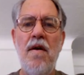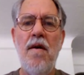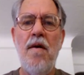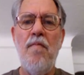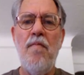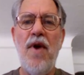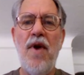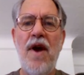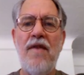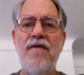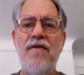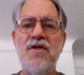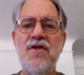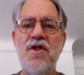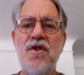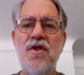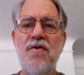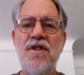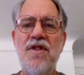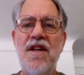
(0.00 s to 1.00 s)
Breakfast and
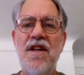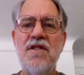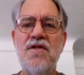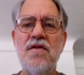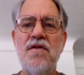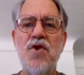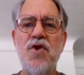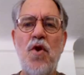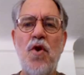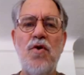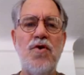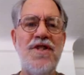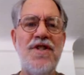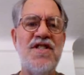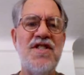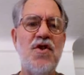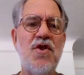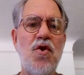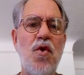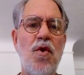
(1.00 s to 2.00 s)
utensils are
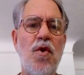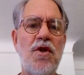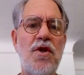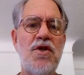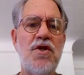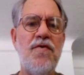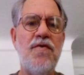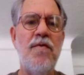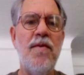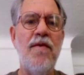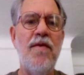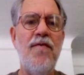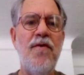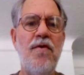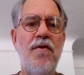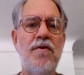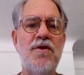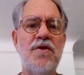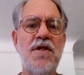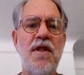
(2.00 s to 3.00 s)
disgorged from the
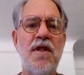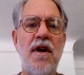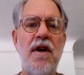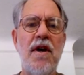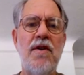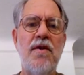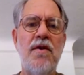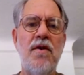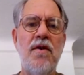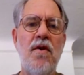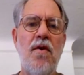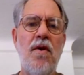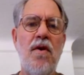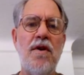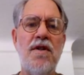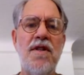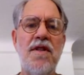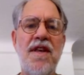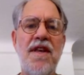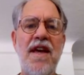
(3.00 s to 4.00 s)
food slot onto
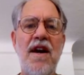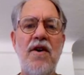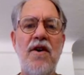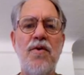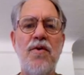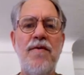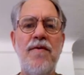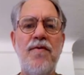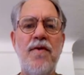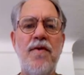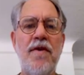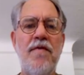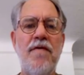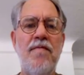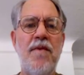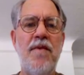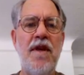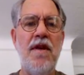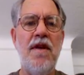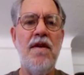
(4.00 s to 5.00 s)
the counter in front of
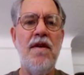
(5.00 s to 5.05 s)
me.